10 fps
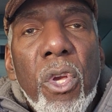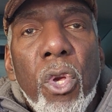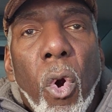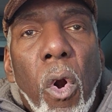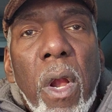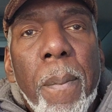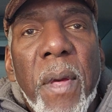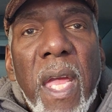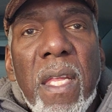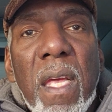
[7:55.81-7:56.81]
Your
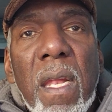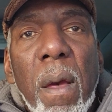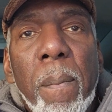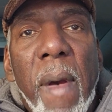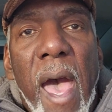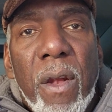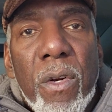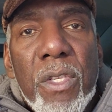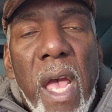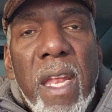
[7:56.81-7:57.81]
opinion
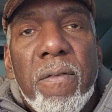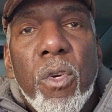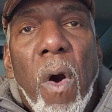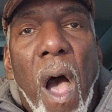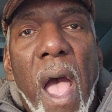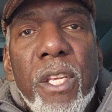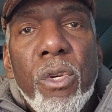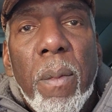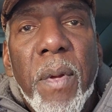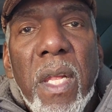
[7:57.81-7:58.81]
matters. And if you hide
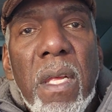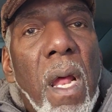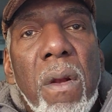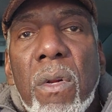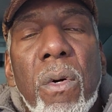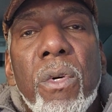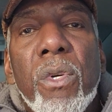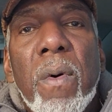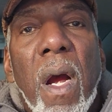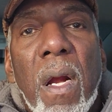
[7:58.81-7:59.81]
your opinion, I don't know who
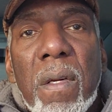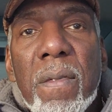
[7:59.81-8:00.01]
you are.